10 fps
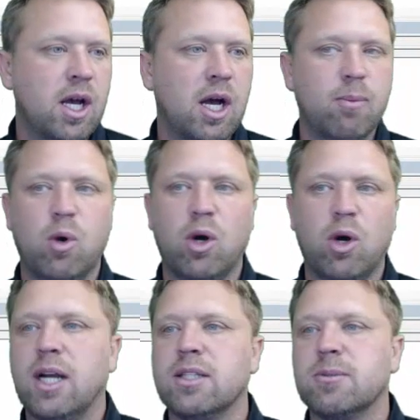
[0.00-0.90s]
Um, while
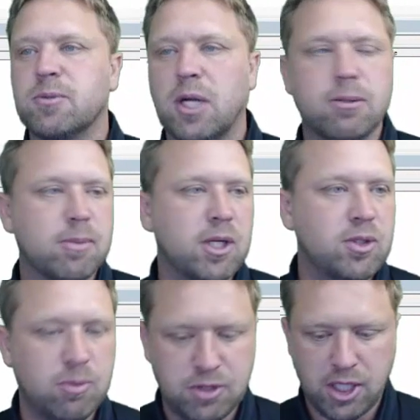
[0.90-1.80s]
you're at it, subscribe to my
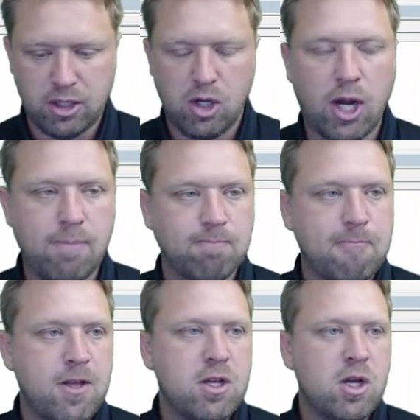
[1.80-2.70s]
YouTube channel. Okay,
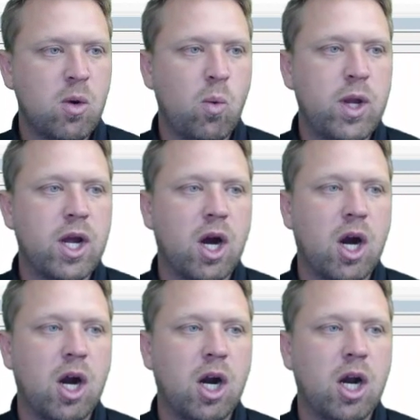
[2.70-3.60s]
we
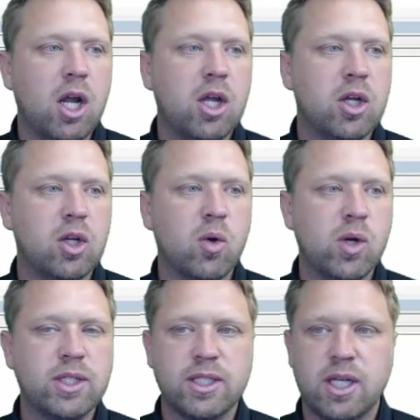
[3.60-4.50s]
are
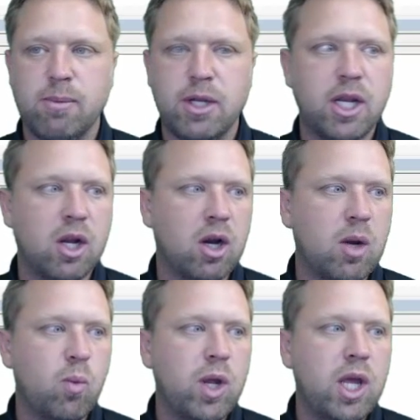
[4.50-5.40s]
going to come in here
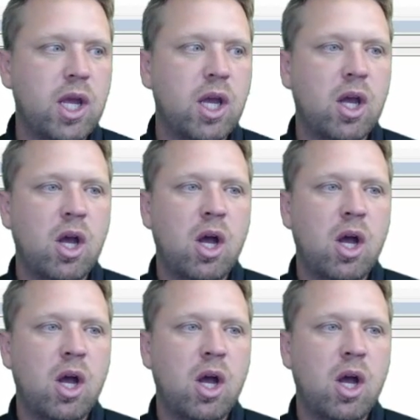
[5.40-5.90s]
and we